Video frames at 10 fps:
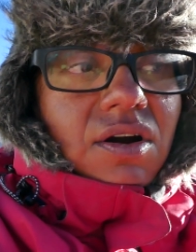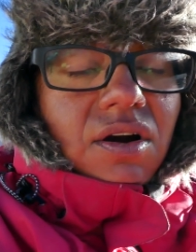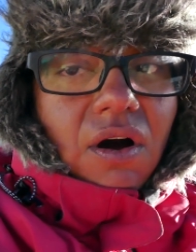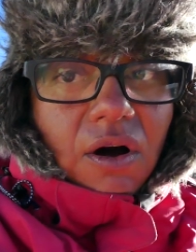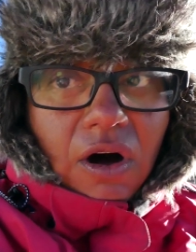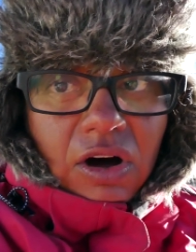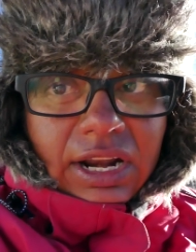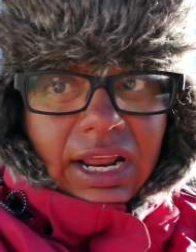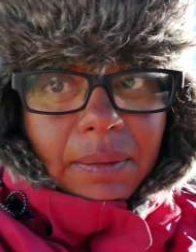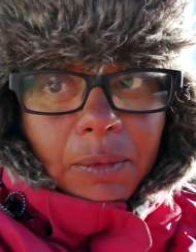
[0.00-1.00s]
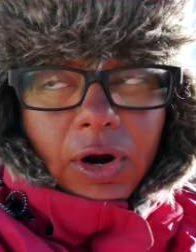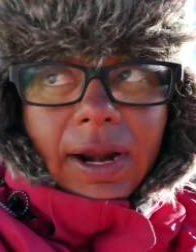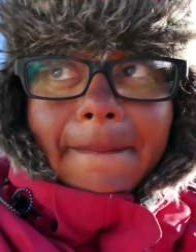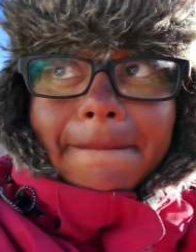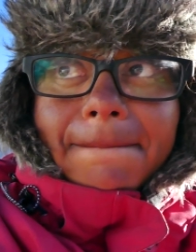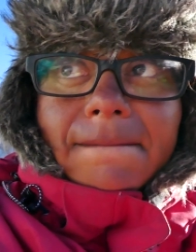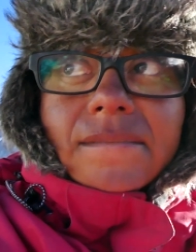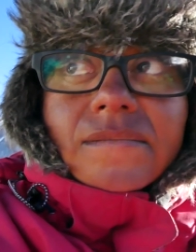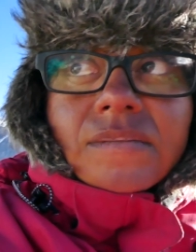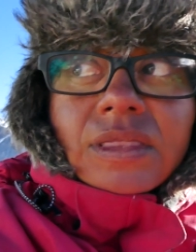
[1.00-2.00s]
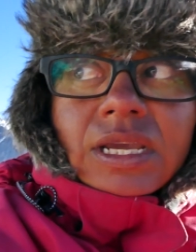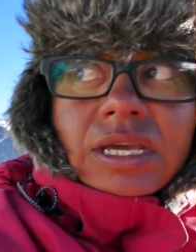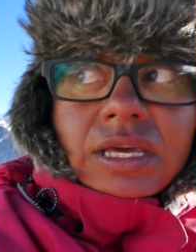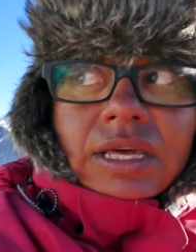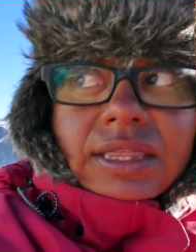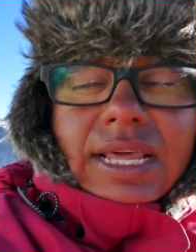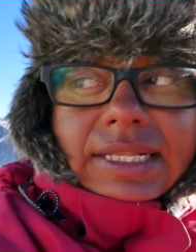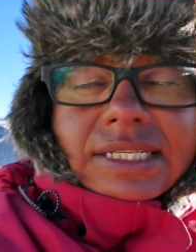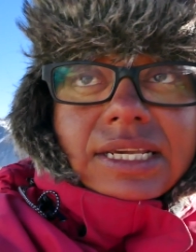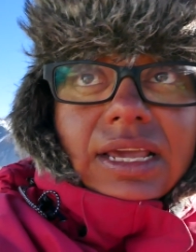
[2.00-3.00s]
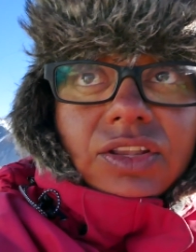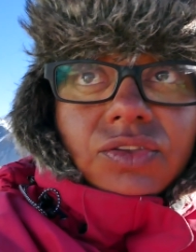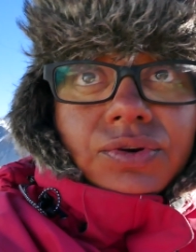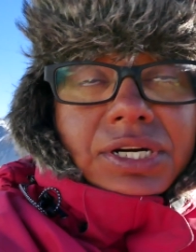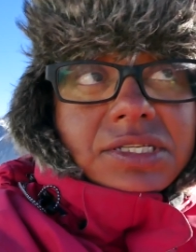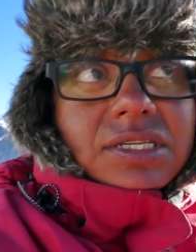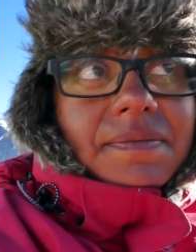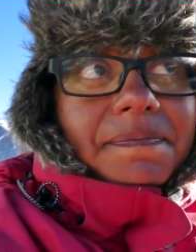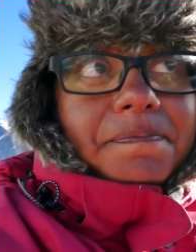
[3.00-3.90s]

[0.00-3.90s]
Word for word: go on anymore. That's endurance.